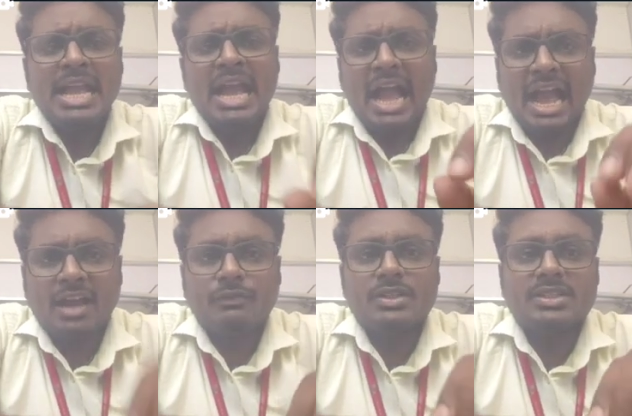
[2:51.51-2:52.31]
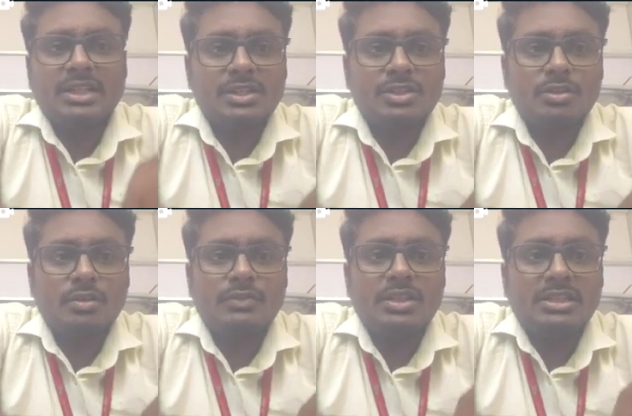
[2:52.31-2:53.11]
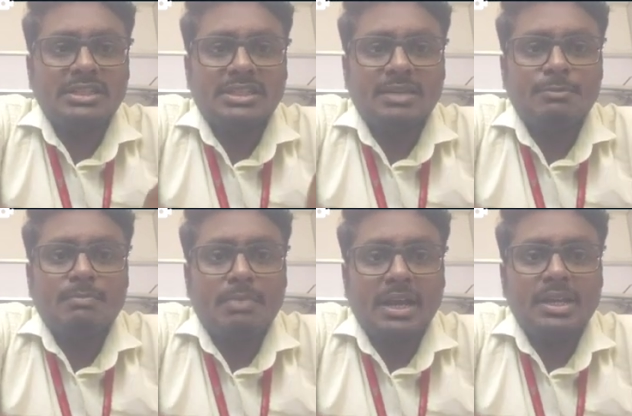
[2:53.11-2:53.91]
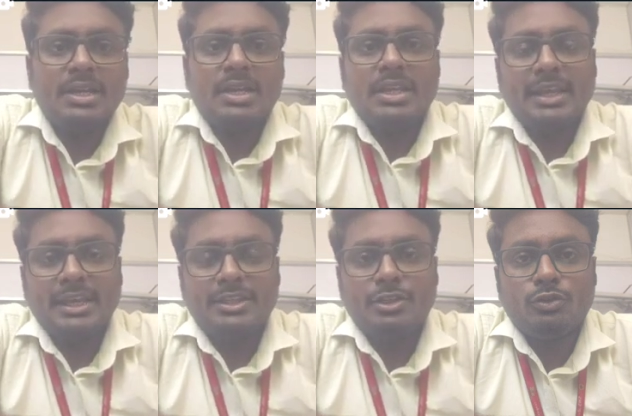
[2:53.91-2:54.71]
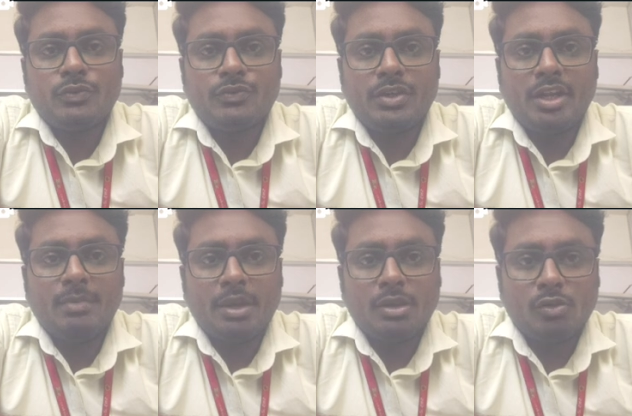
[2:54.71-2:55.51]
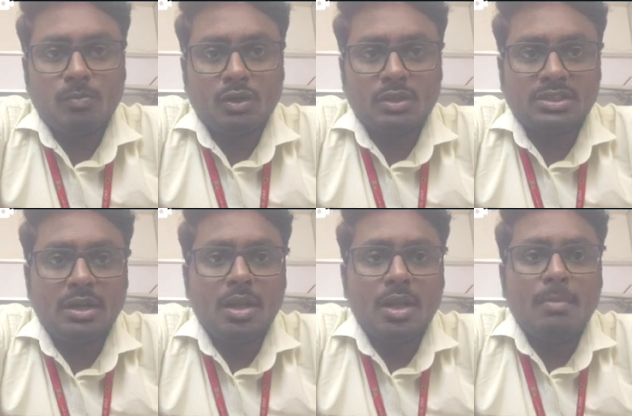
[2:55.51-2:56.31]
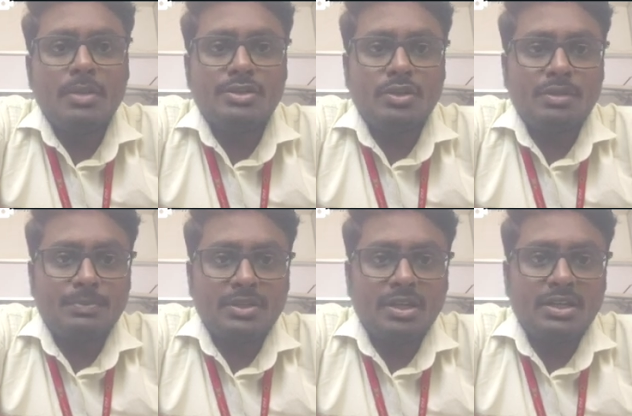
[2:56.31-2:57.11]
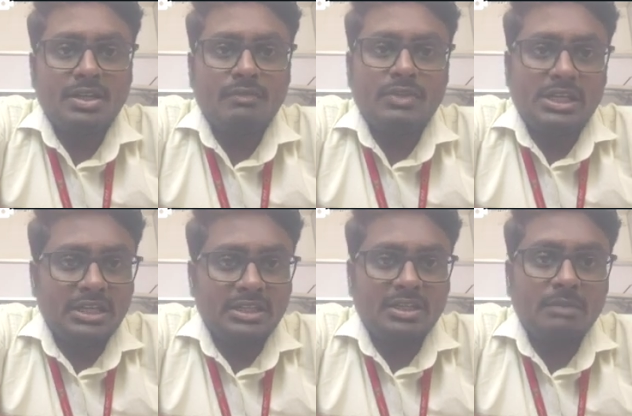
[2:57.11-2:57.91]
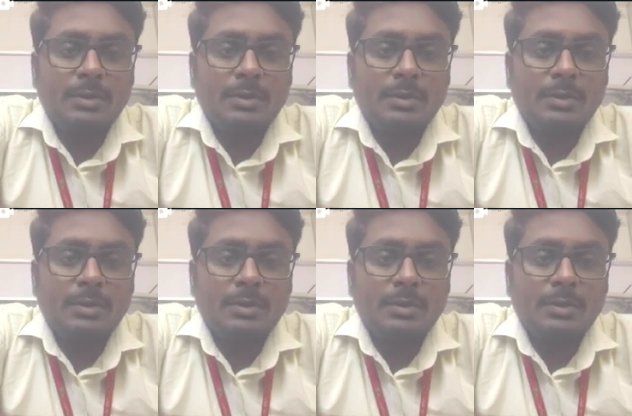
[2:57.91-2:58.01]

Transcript: After selection of the interrupt by 8259 microprocessor based on the priority of the interrupt,